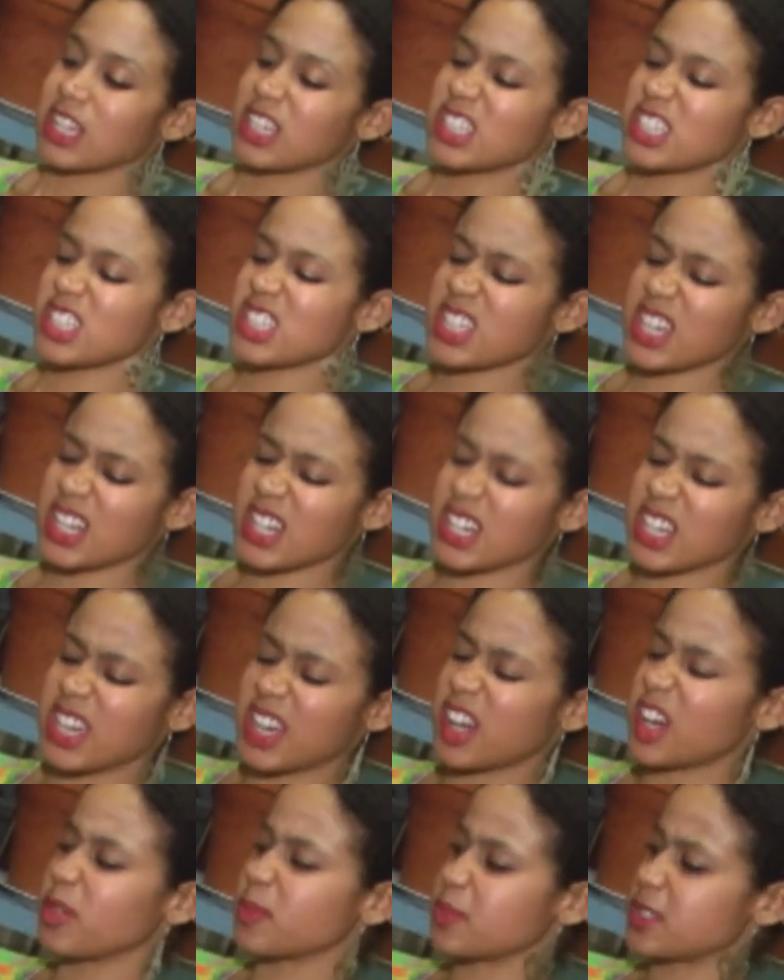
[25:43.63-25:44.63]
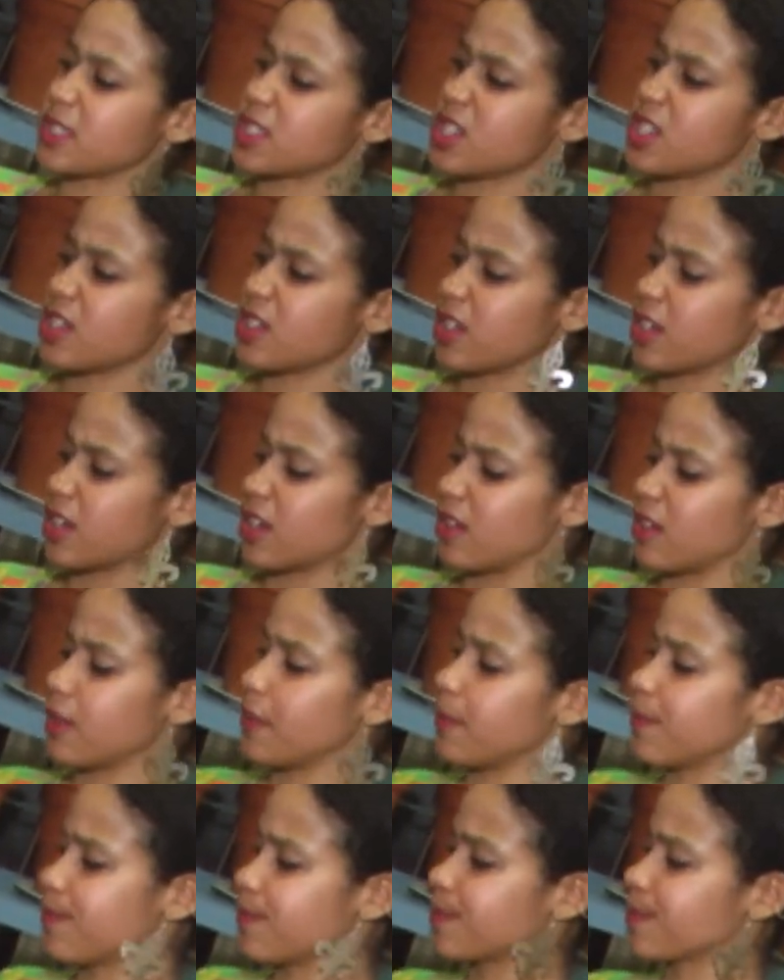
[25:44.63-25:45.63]
just kind of helps to,
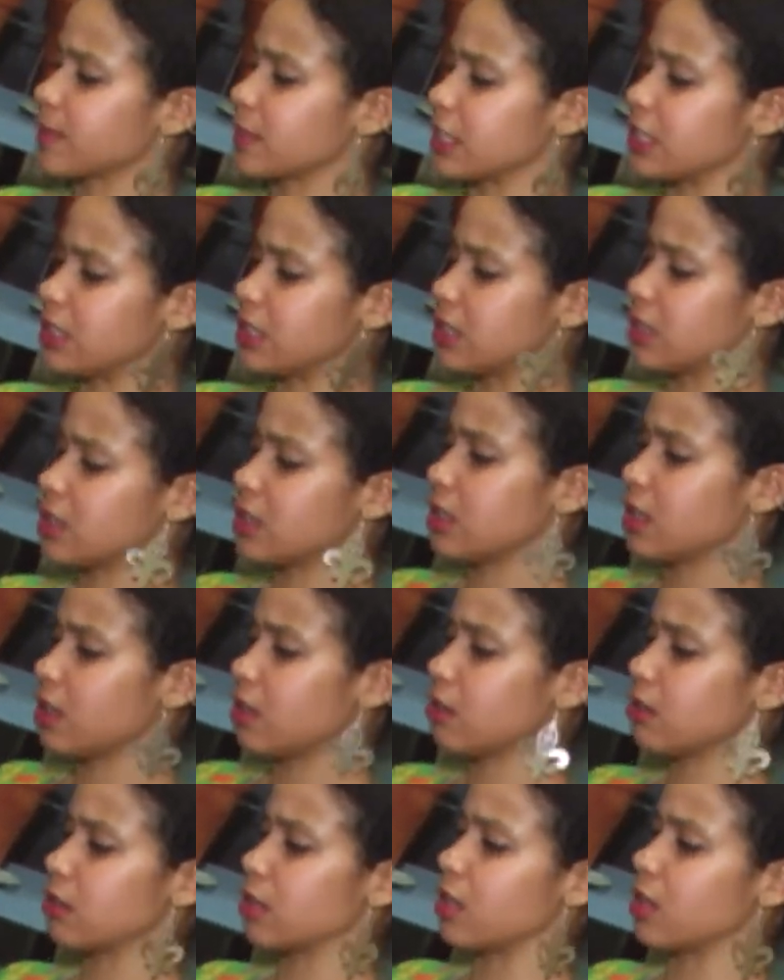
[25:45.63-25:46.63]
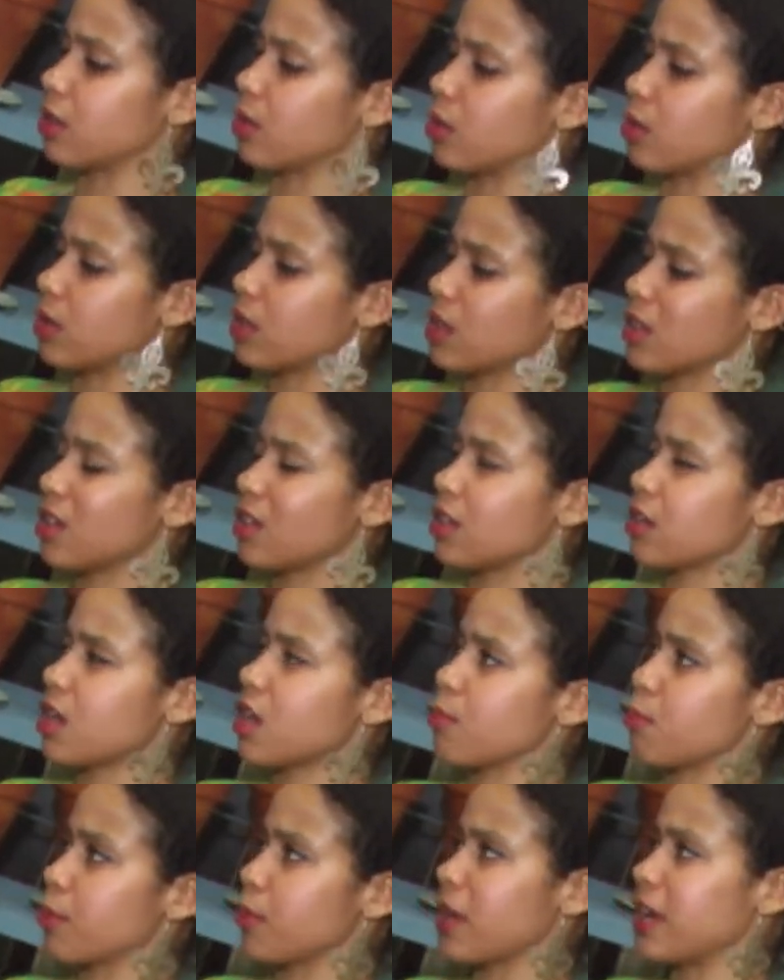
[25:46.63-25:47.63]
I don't know,
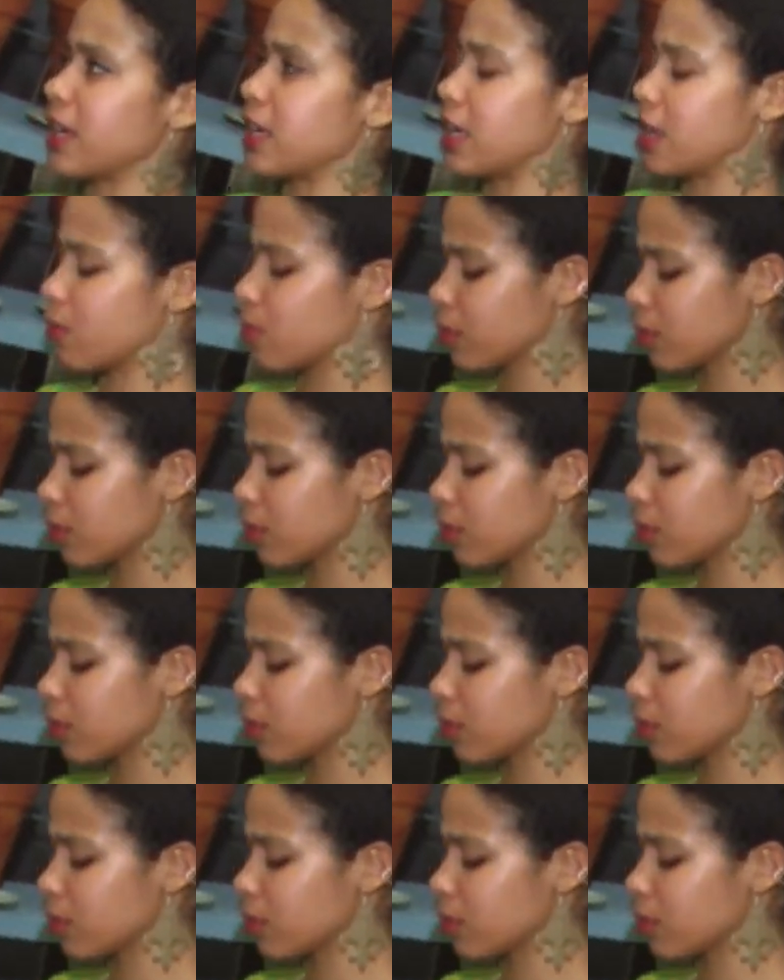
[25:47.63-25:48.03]
not brighten it.